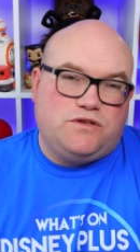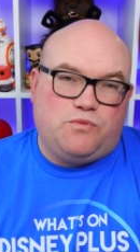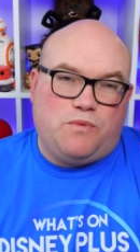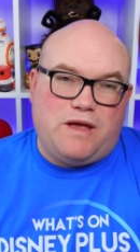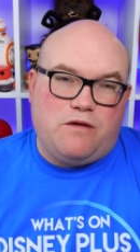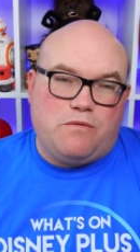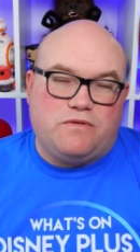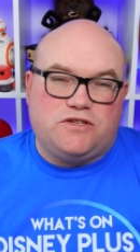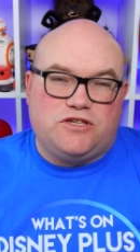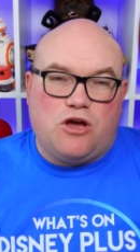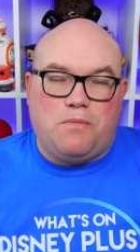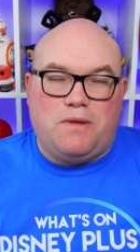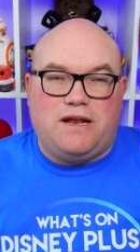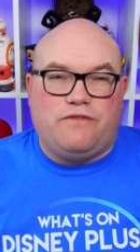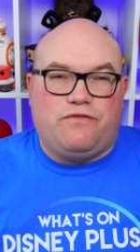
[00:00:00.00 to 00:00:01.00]
swing with
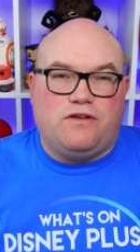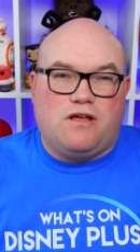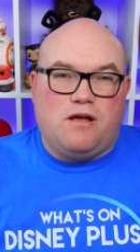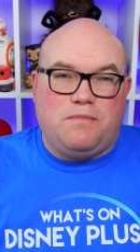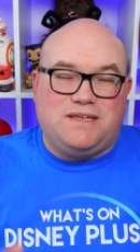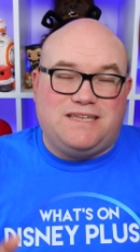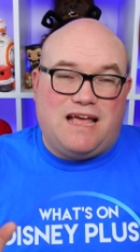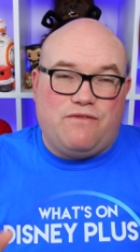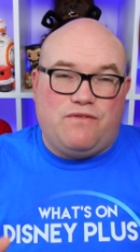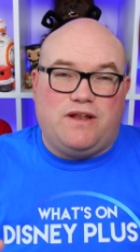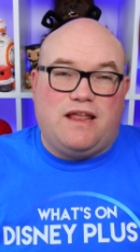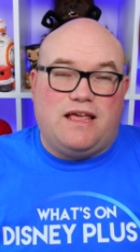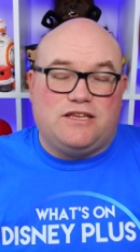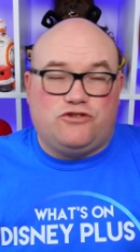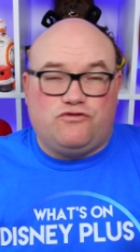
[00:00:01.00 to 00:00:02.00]
so many different companies
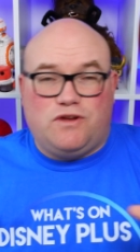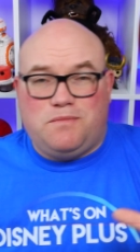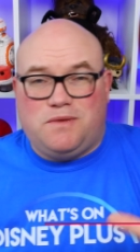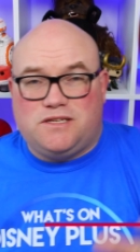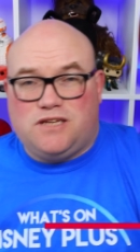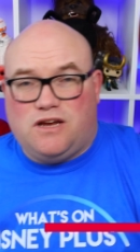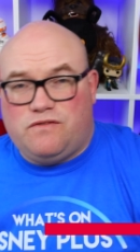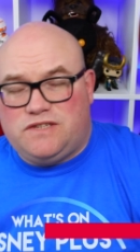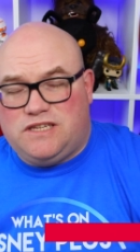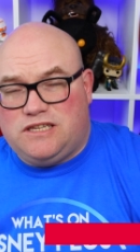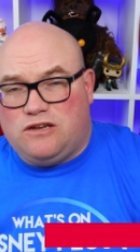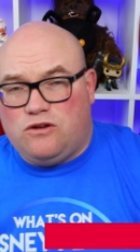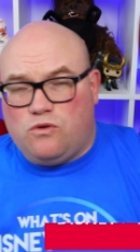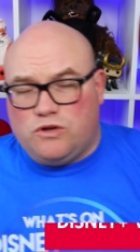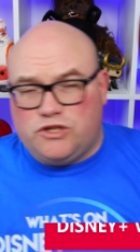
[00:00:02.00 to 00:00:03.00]
having their streaming
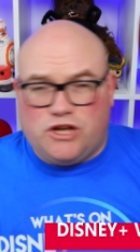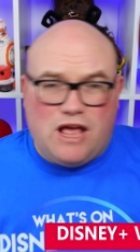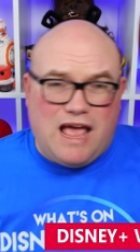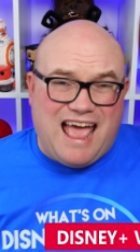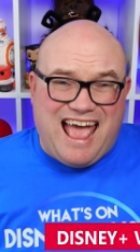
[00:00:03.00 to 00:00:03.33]
services launch